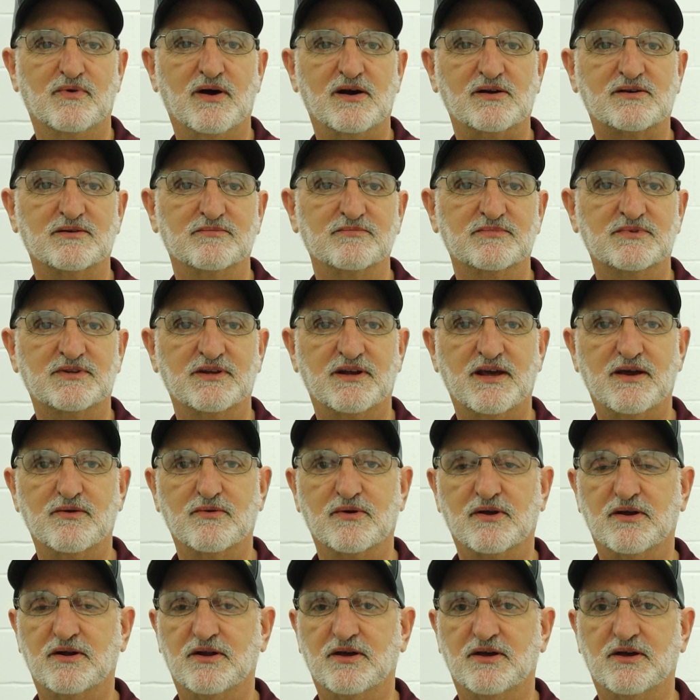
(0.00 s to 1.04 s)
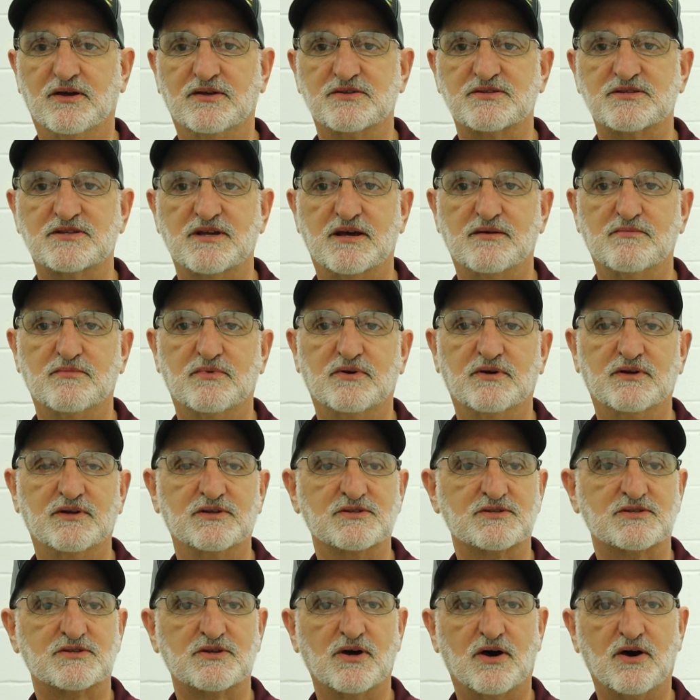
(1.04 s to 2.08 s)
Welcome. Today we're going to assemble and
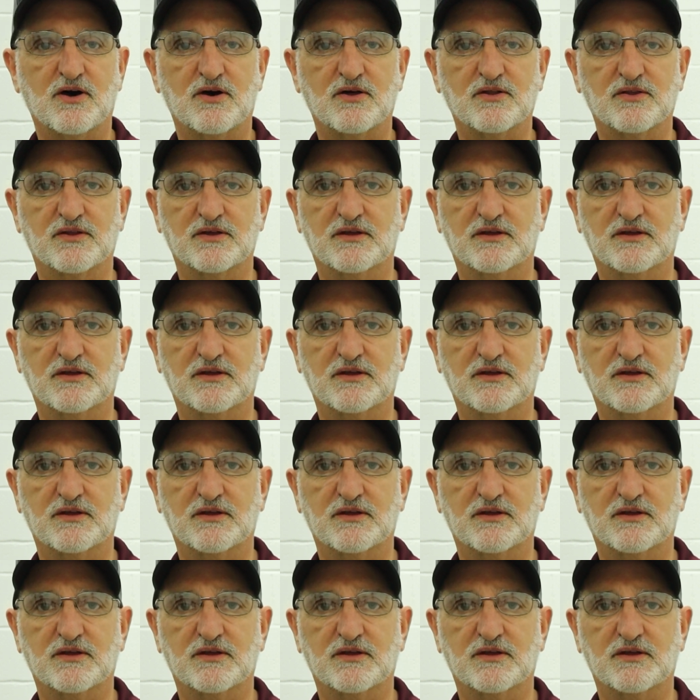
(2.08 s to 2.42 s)
install